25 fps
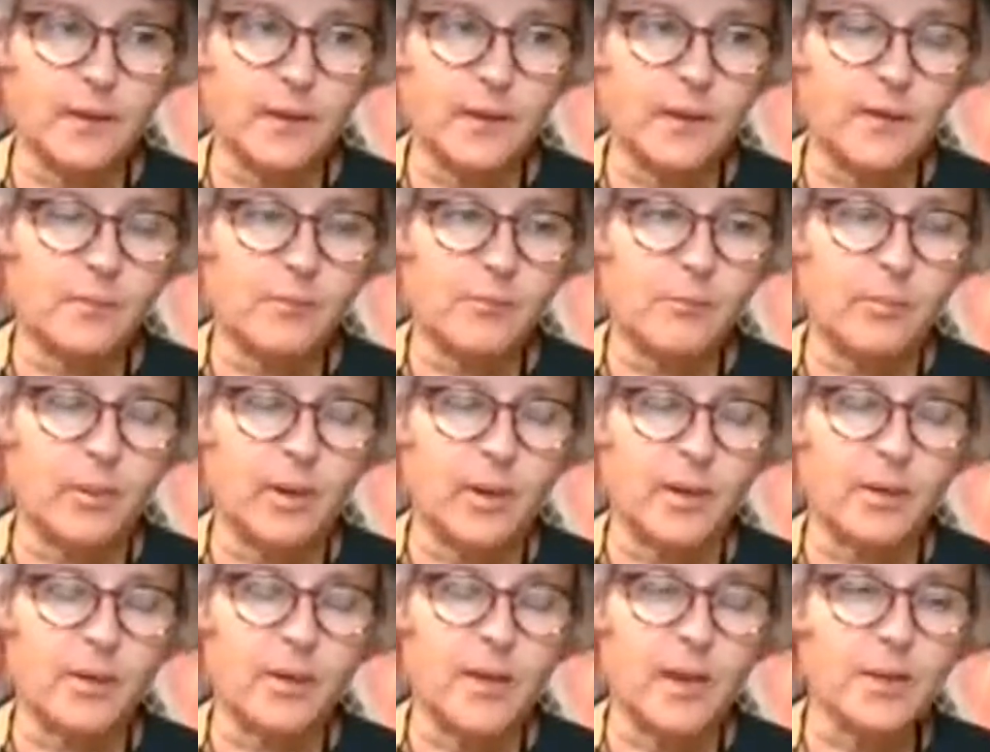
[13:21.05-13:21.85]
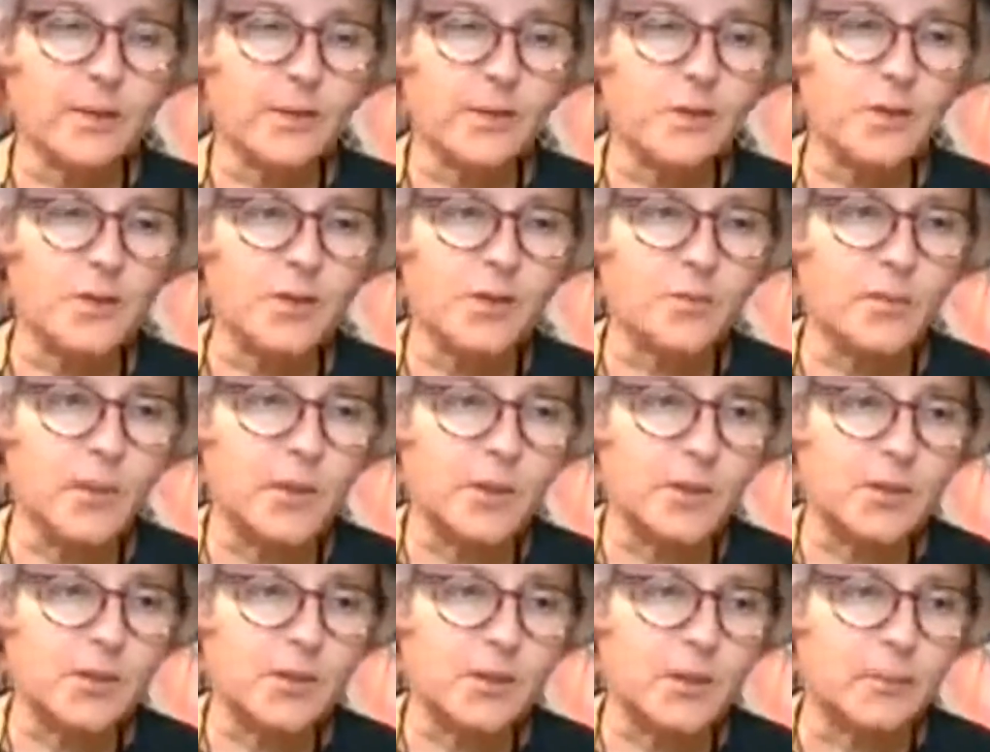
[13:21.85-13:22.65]
but not so much
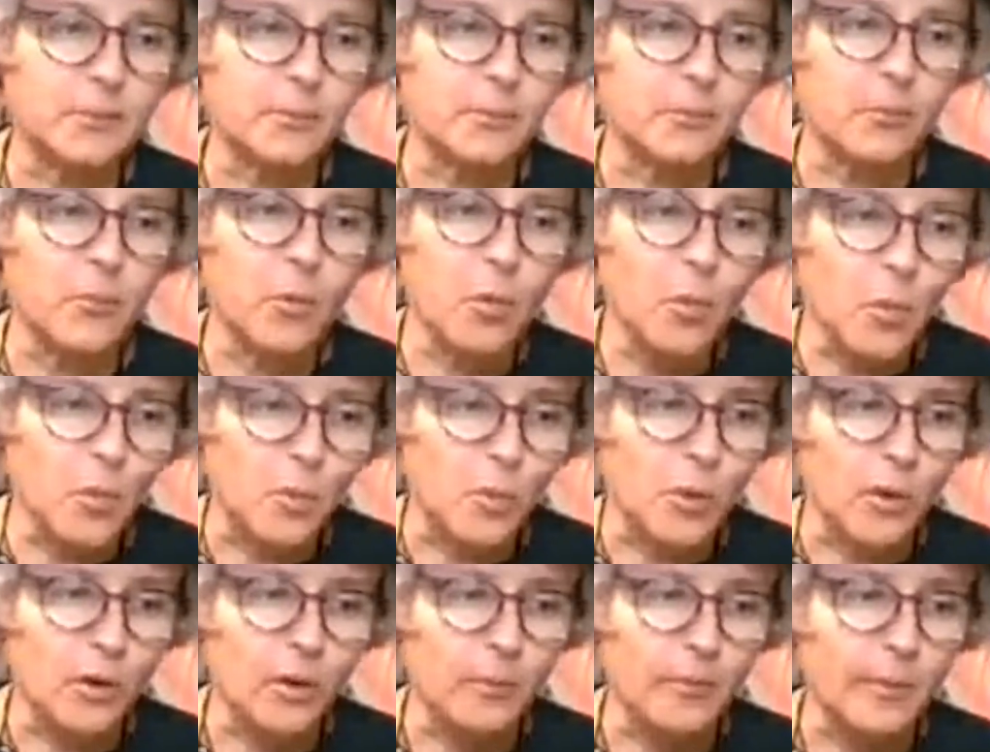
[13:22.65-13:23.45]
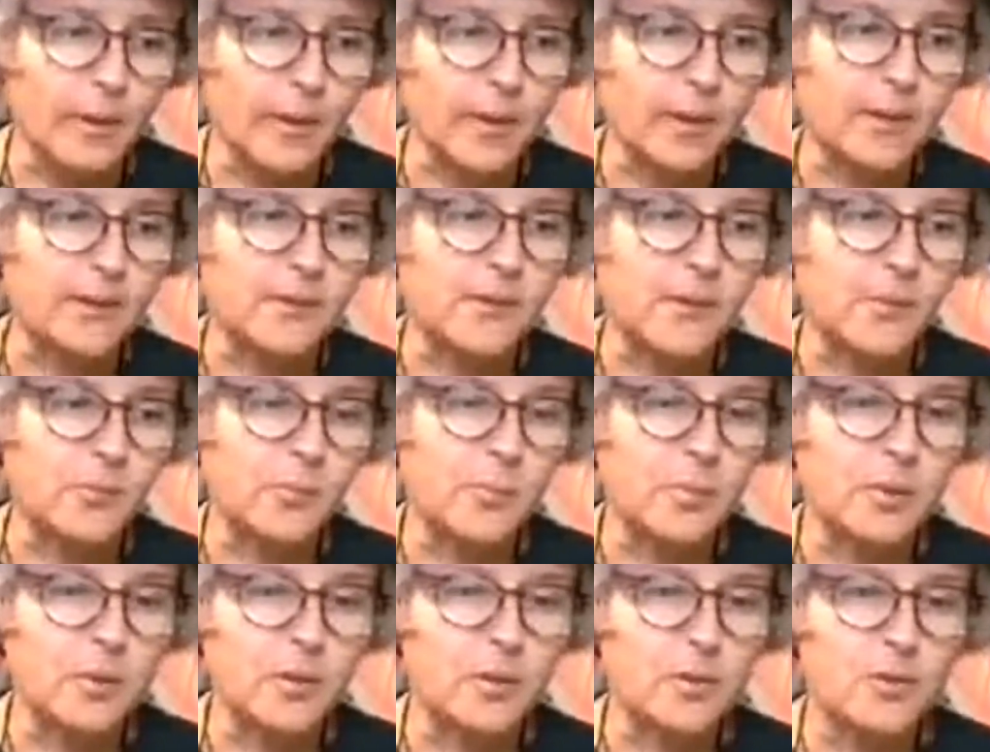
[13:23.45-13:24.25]
anymore because I've been
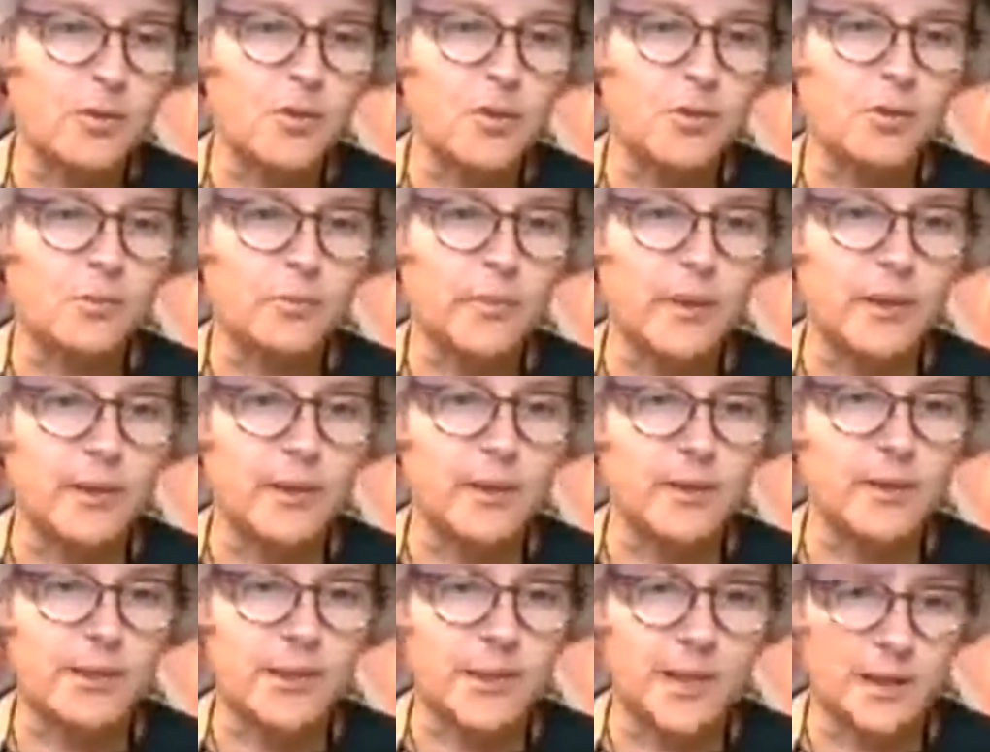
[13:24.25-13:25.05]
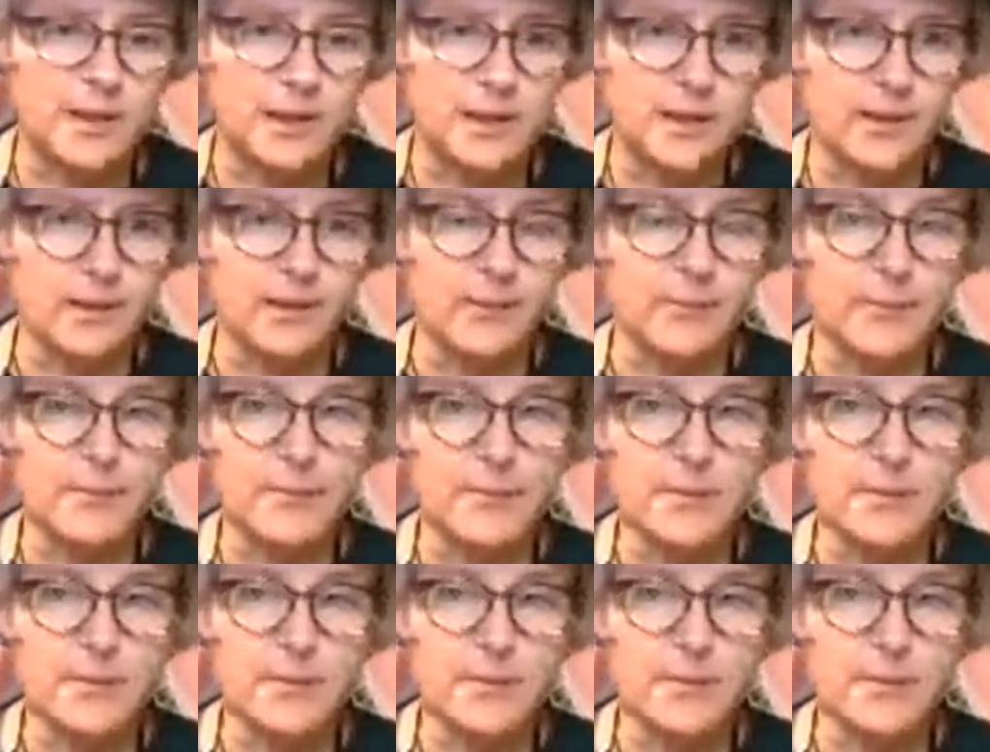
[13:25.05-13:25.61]
there so many times.